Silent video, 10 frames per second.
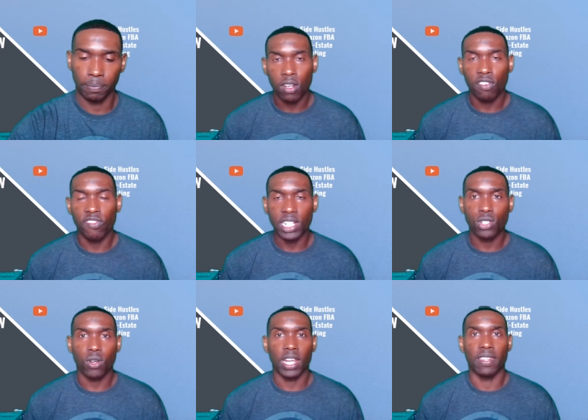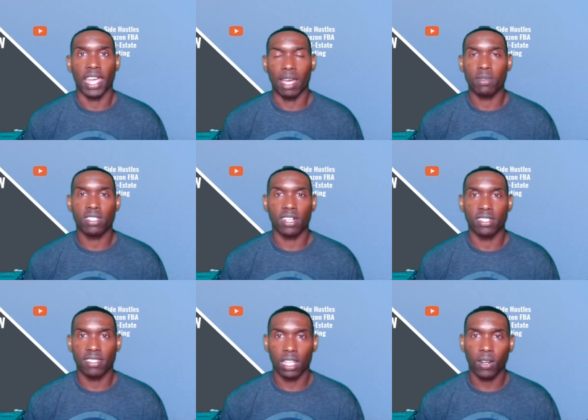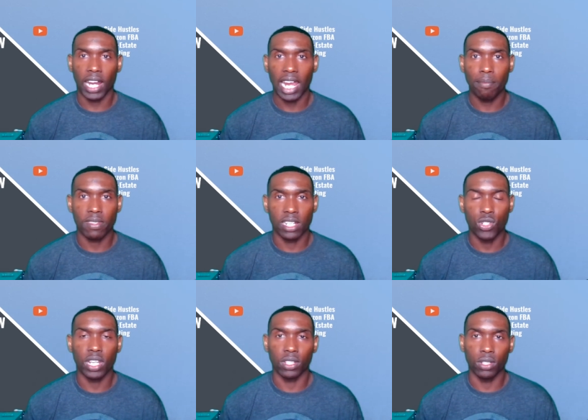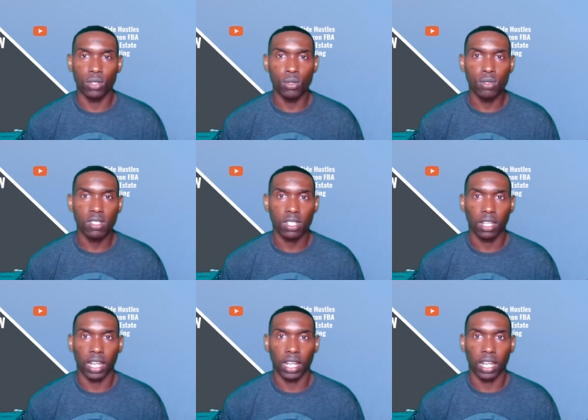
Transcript: Another feature in the Amazon Seller app that you can use